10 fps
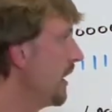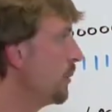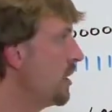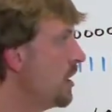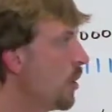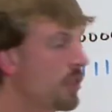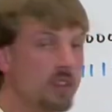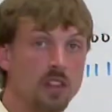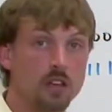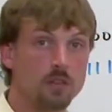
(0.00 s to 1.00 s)
And we know
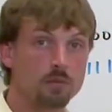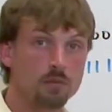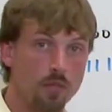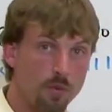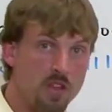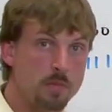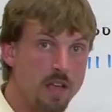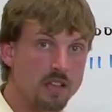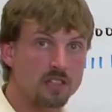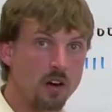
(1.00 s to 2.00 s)
that the 3
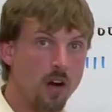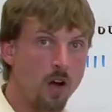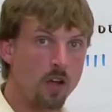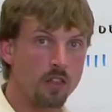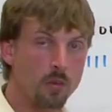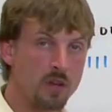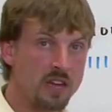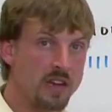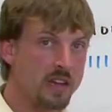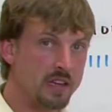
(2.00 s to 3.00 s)
bits are all that
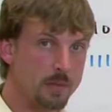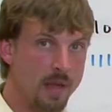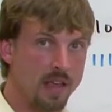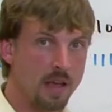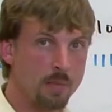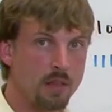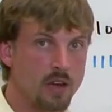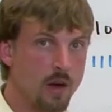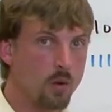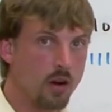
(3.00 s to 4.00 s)
we need to make up the
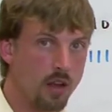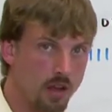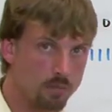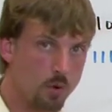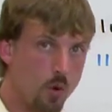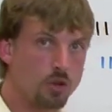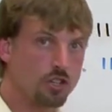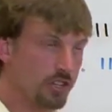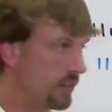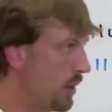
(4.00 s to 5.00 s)
network
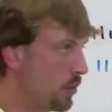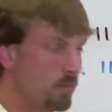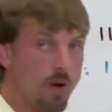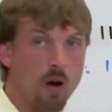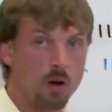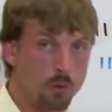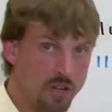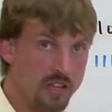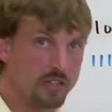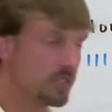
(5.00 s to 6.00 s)
portion that we're
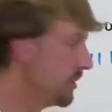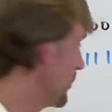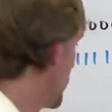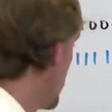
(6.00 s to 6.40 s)
borrowing into.